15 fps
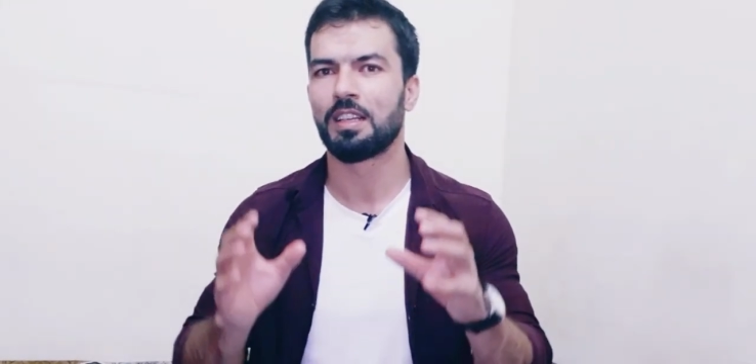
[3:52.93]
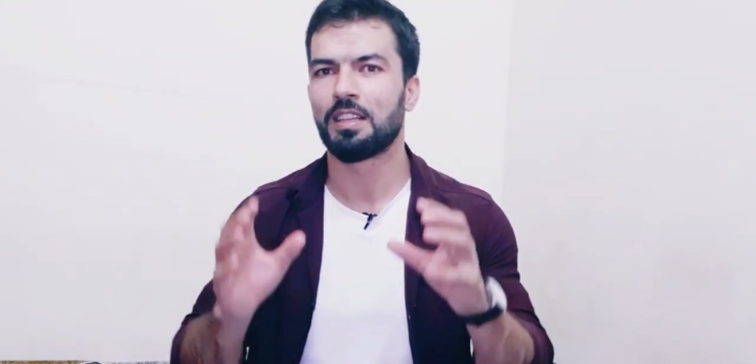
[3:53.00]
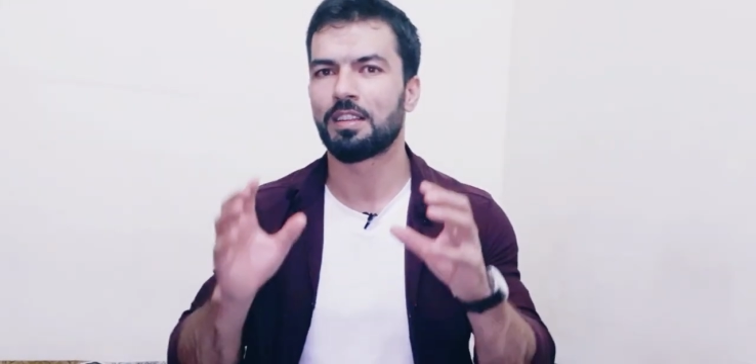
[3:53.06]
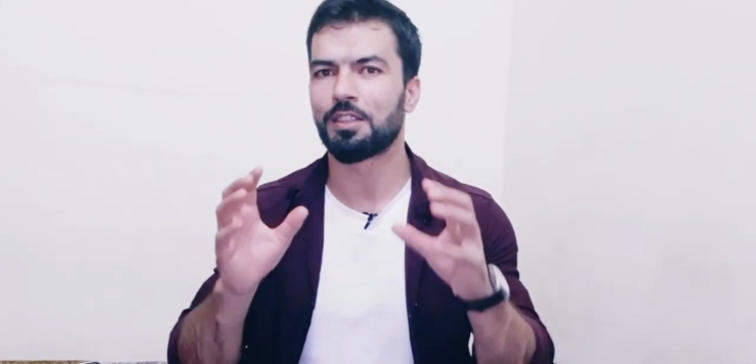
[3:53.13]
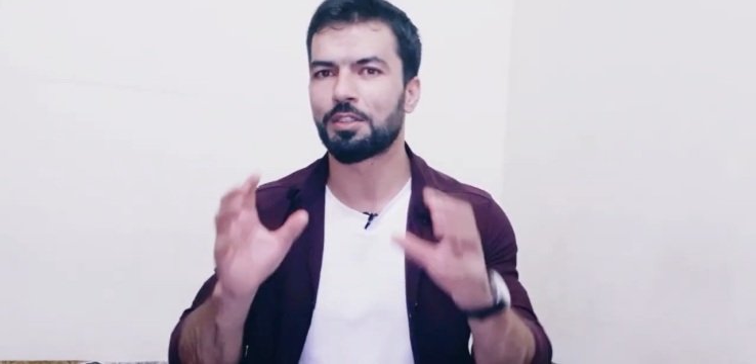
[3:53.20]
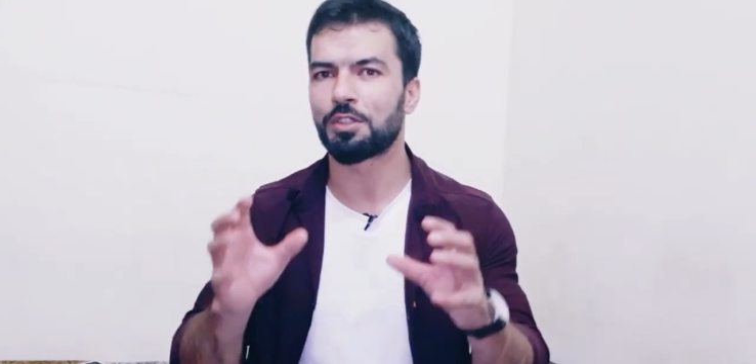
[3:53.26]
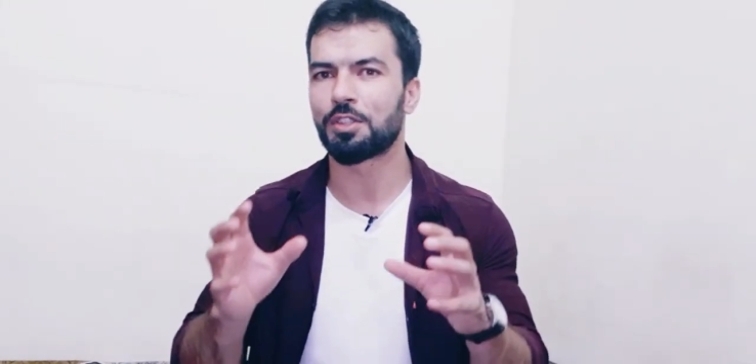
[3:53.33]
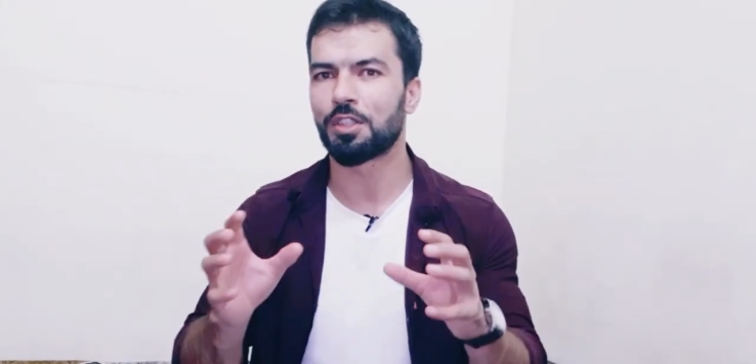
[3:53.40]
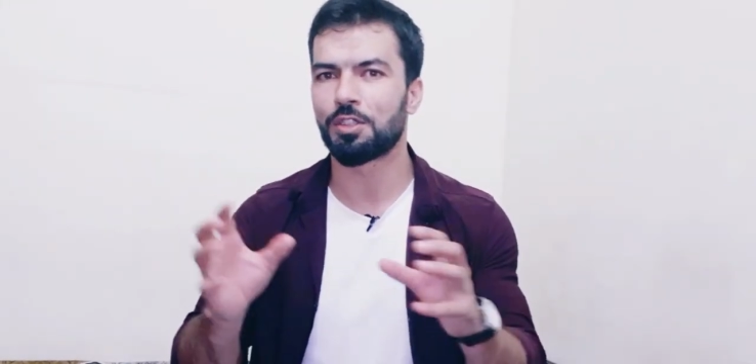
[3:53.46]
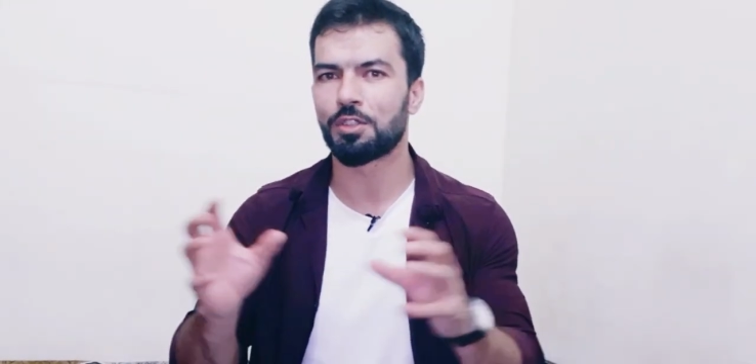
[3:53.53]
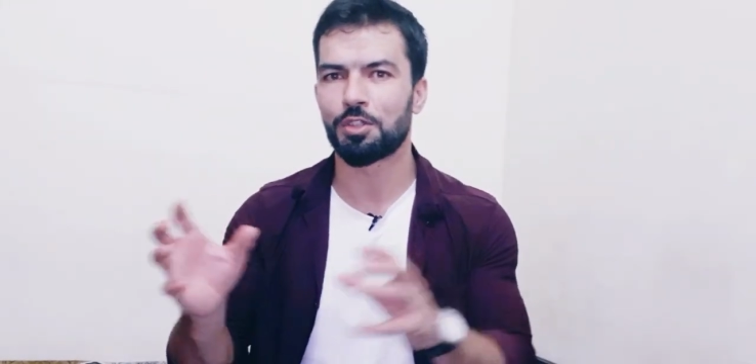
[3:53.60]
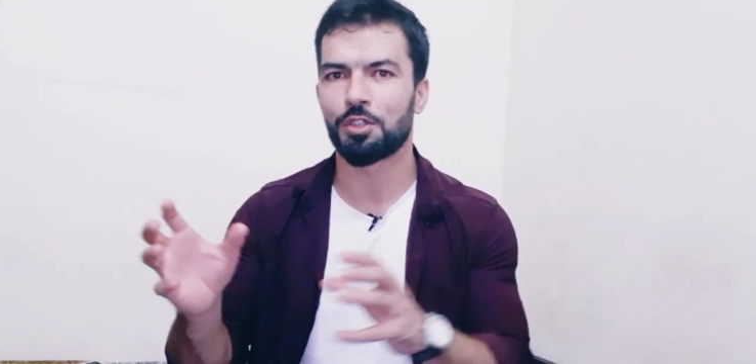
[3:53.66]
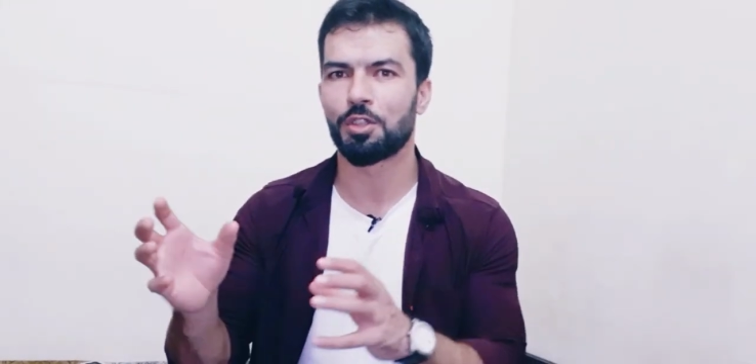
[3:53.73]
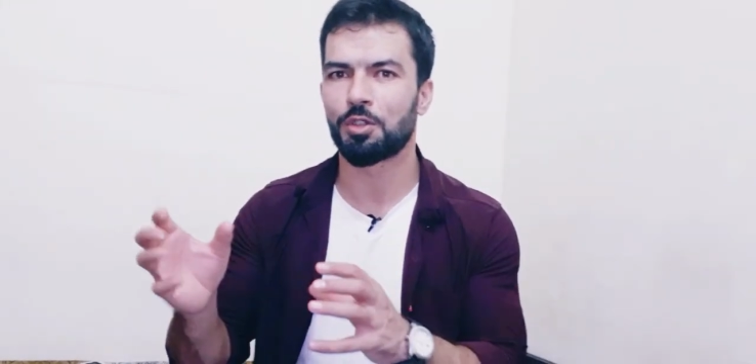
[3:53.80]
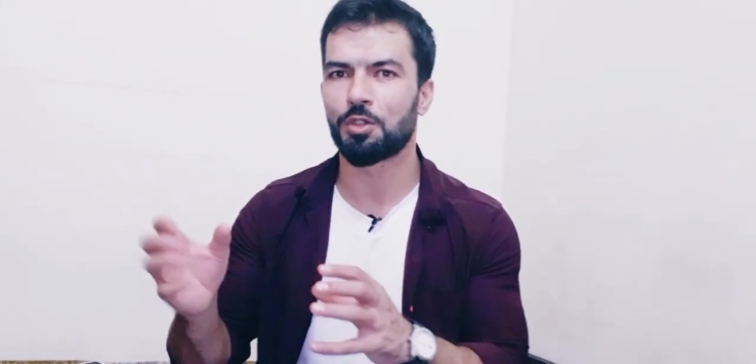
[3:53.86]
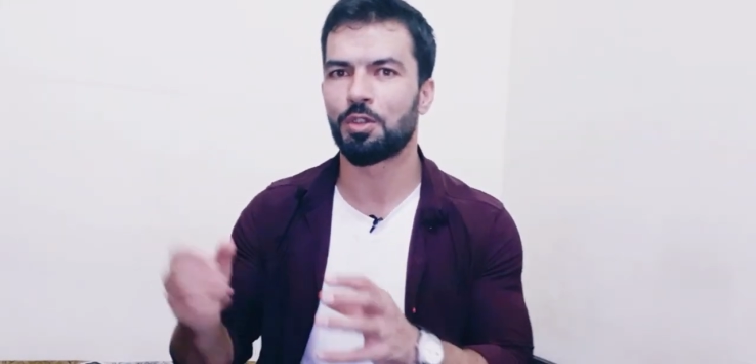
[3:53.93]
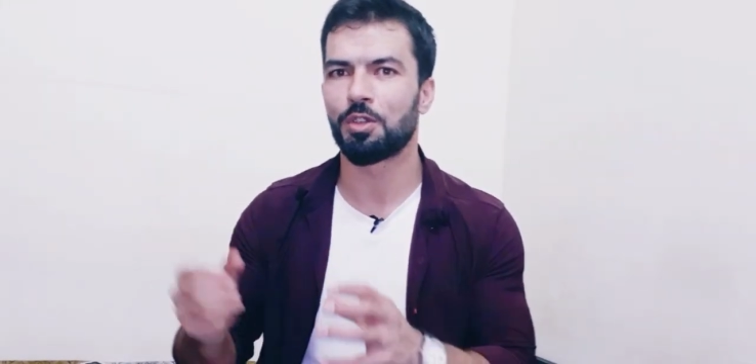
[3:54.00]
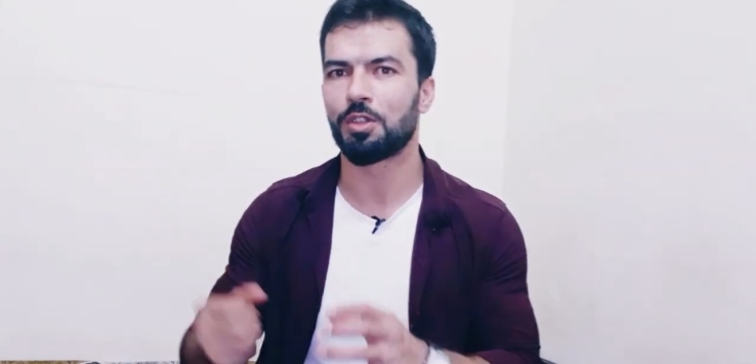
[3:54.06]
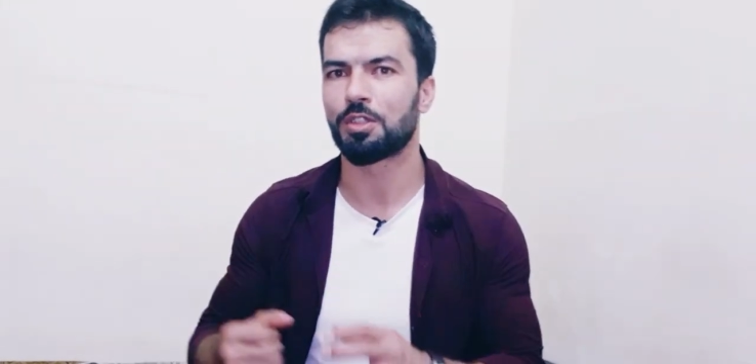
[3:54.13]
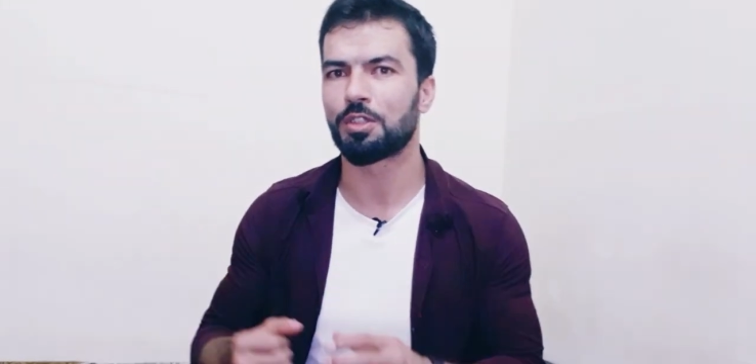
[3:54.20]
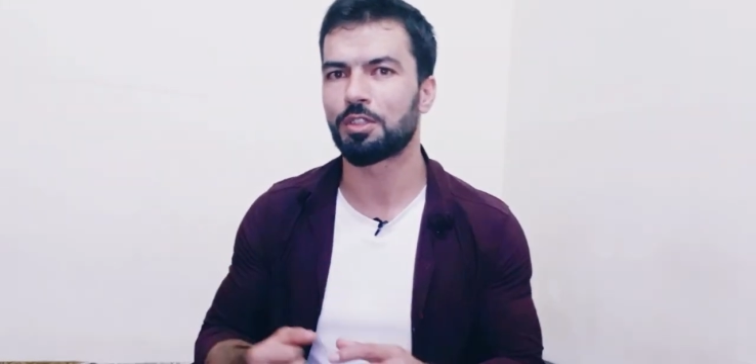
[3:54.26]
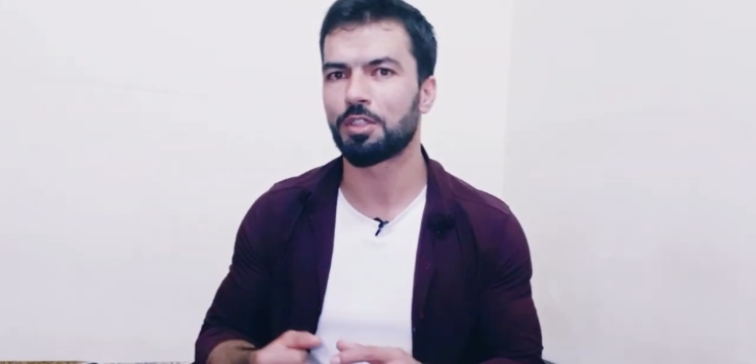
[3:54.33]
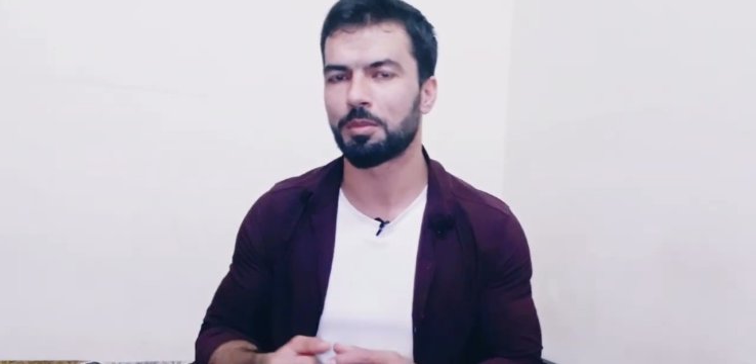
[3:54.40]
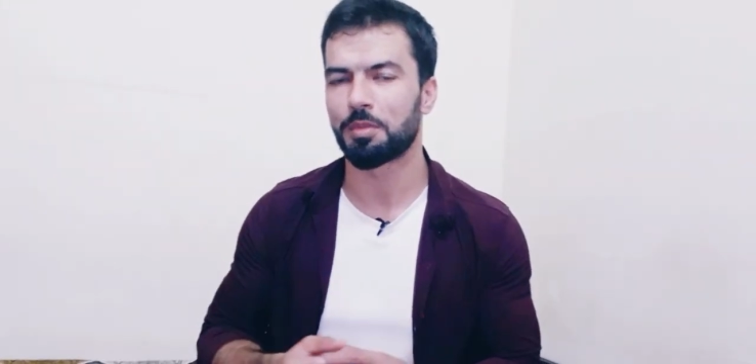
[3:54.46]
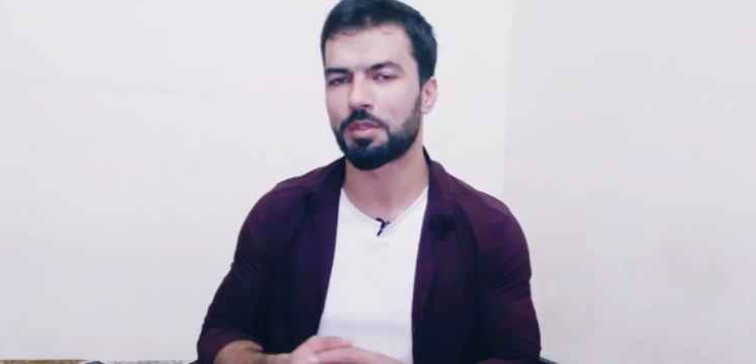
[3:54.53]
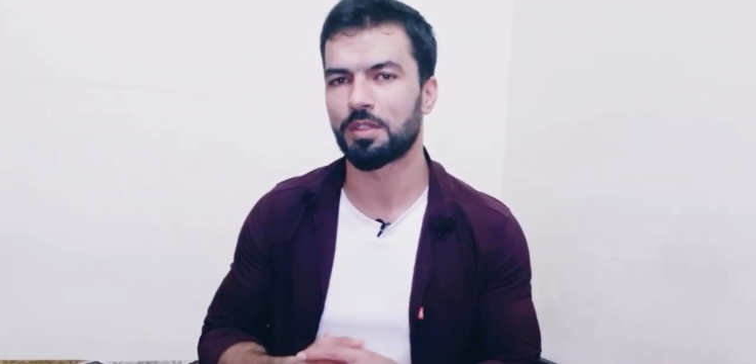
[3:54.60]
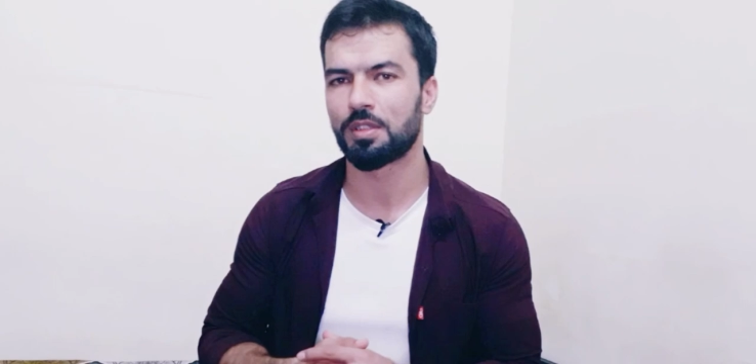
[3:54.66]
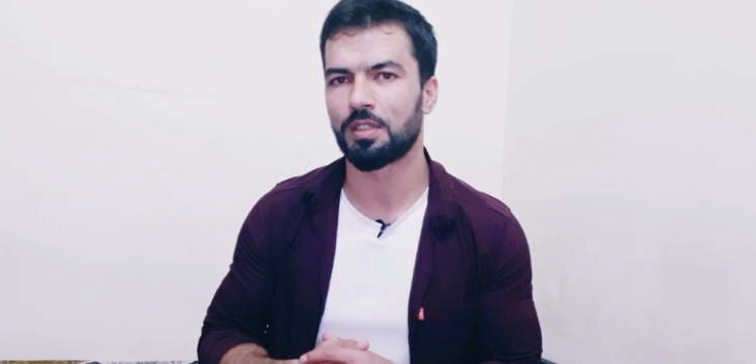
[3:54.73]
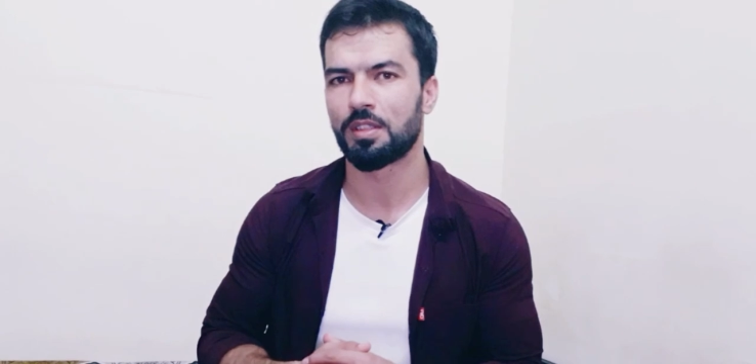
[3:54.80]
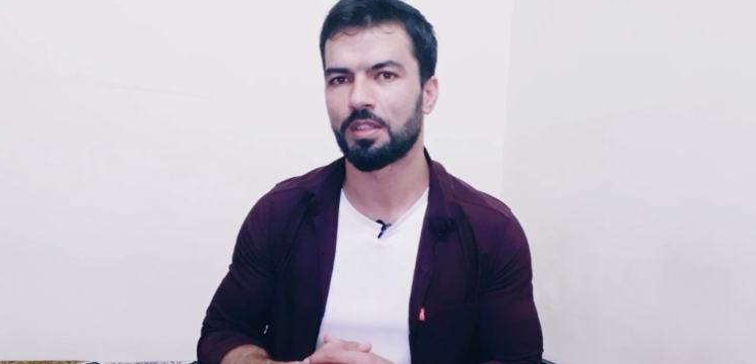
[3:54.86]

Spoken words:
the certain so-called groups